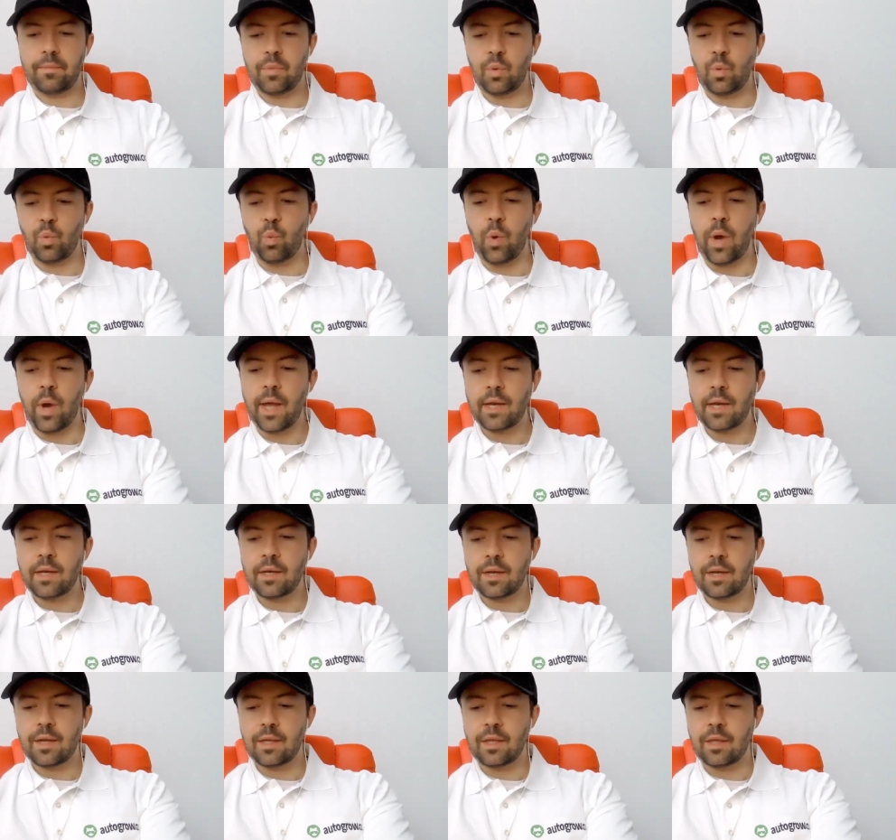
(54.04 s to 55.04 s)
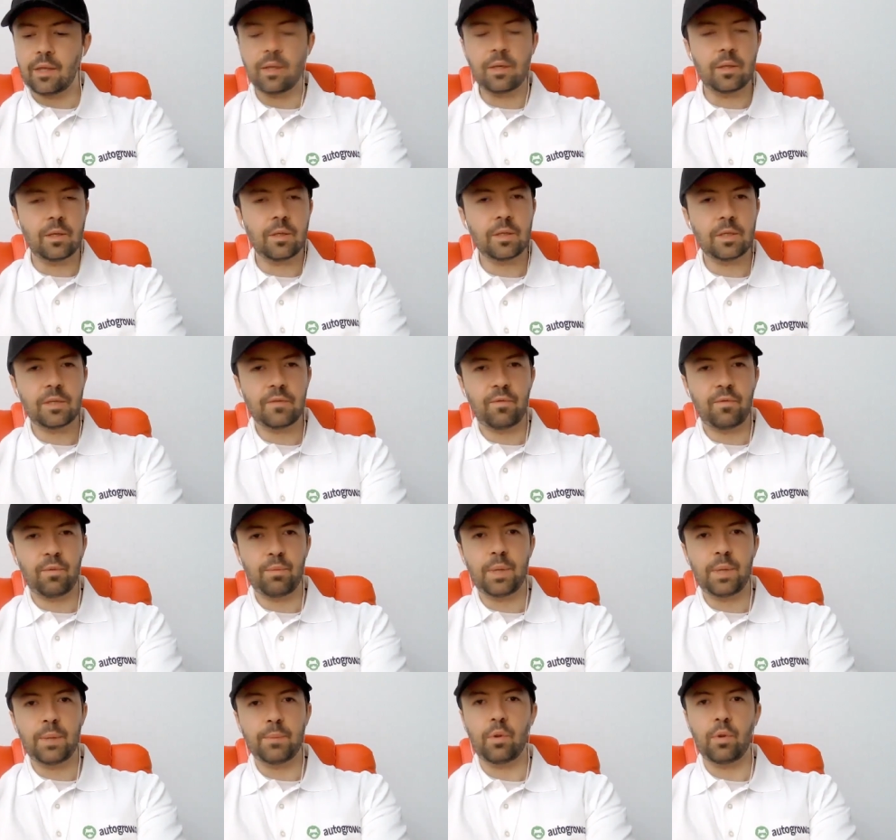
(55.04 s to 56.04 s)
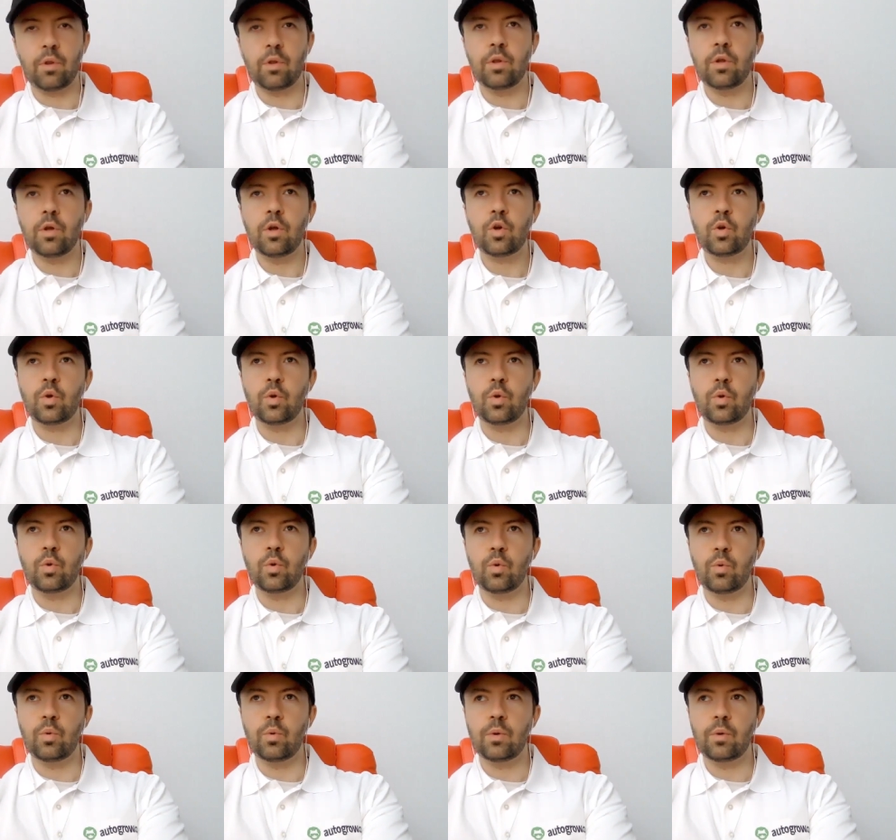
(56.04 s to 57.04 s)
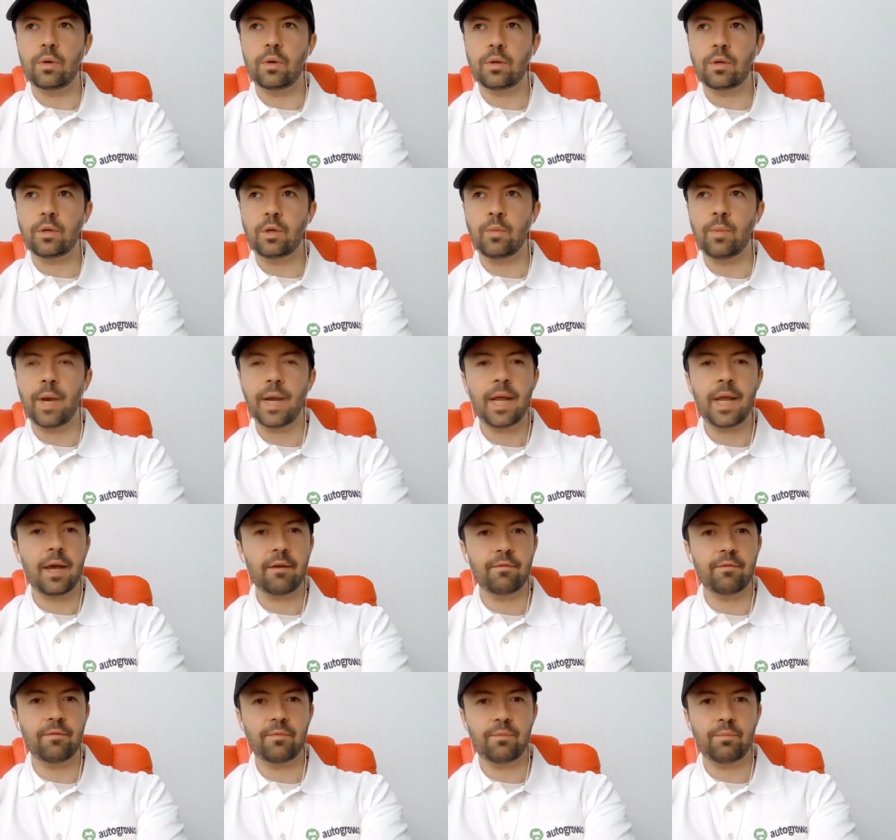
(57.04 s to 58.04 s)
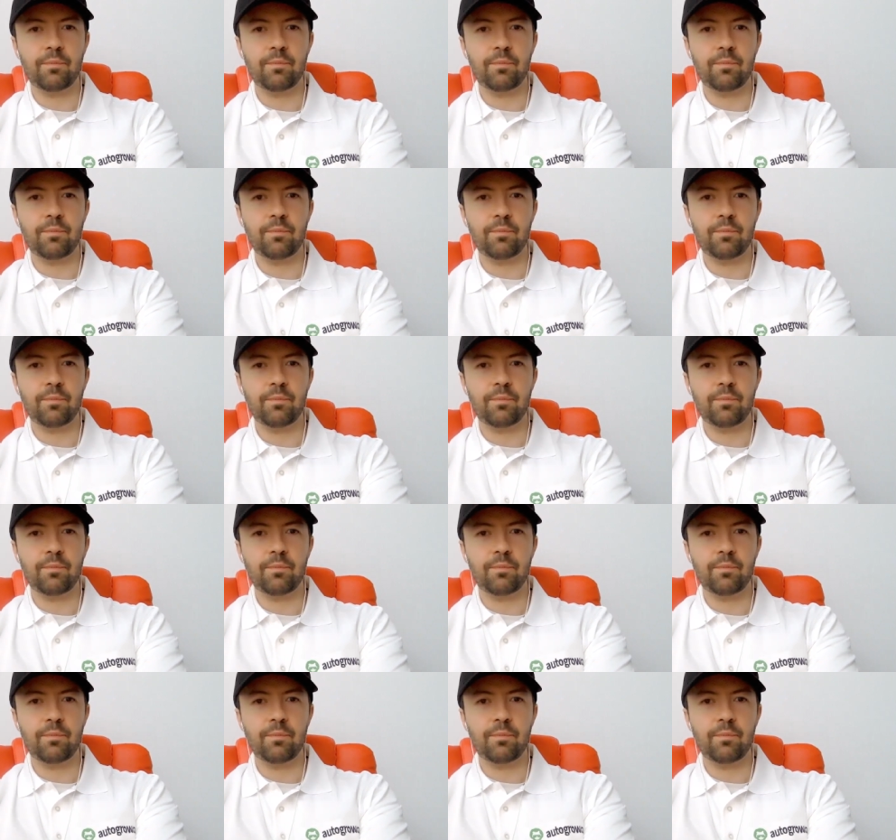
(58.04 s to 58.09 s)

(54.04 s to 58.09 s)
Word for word: when th this is for people who you might have